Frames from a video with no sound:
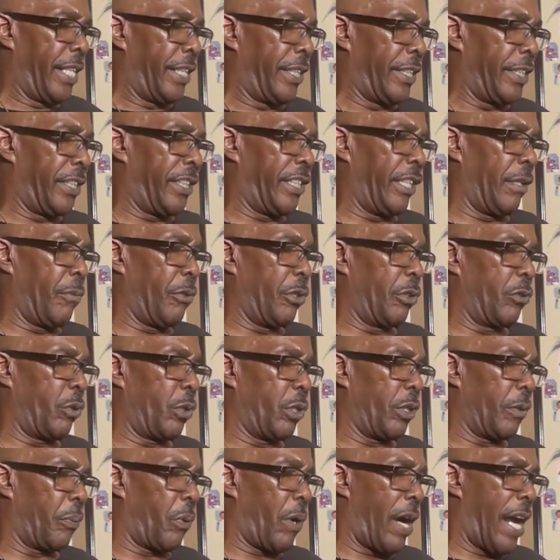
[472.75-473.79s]
the Sibyls were
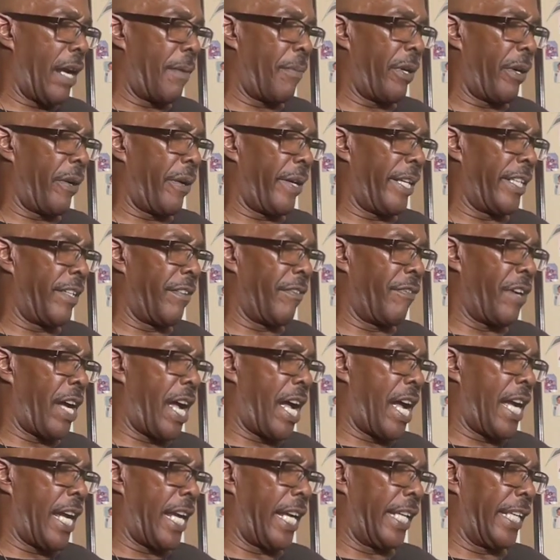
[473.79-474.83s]
the primary
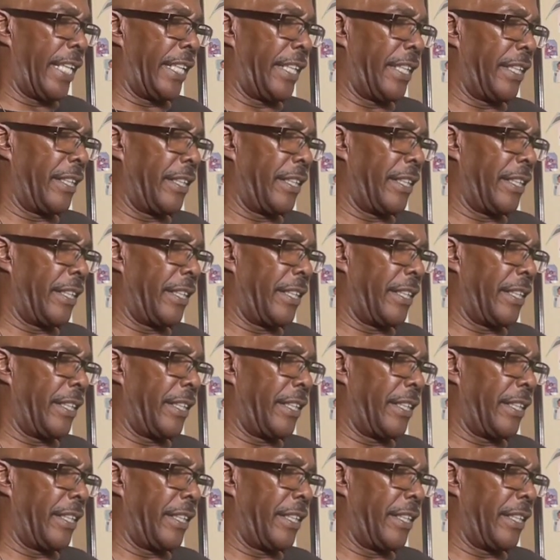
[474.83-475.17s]
divine,